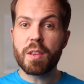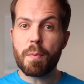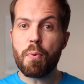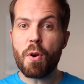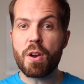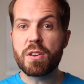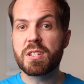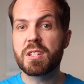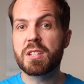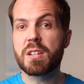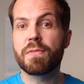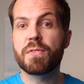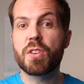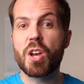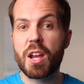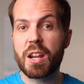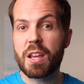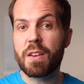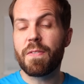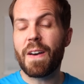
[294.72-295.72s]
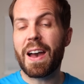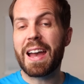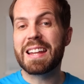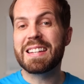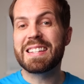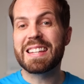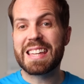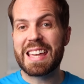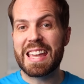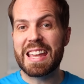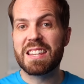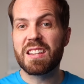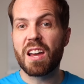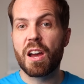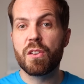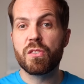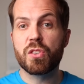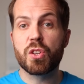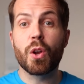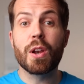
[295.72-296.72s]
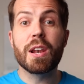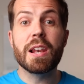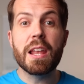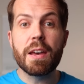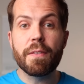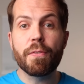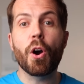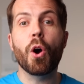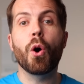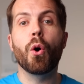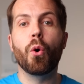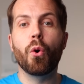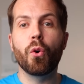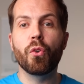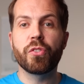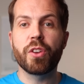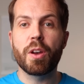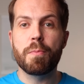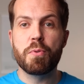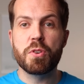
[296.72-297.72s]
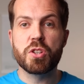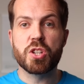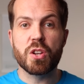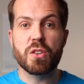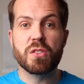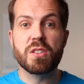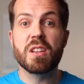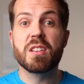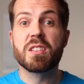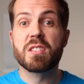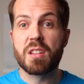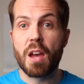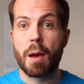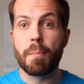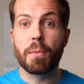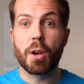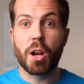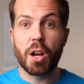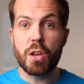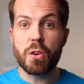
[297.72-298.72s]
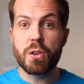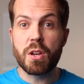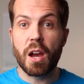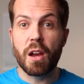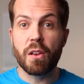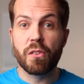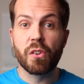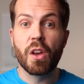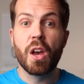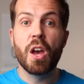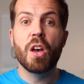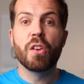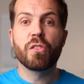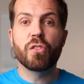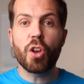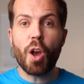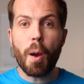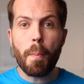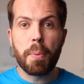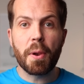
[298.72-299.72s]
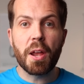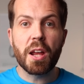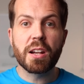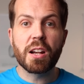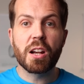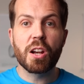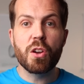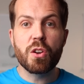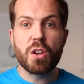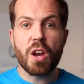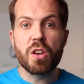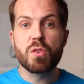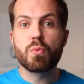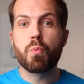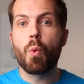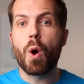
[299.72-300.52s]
the process of turning fat into ketones, your liver also produces some glucose, so your blood glucose